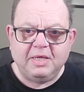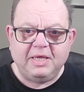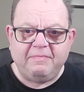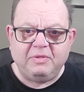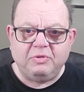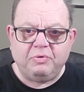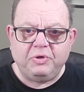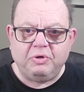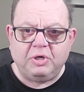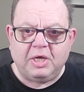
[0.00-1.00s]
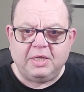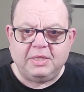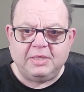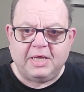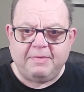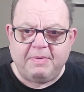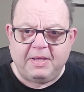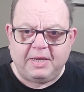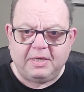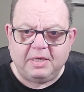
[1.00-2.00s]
even though you're not a diabetic.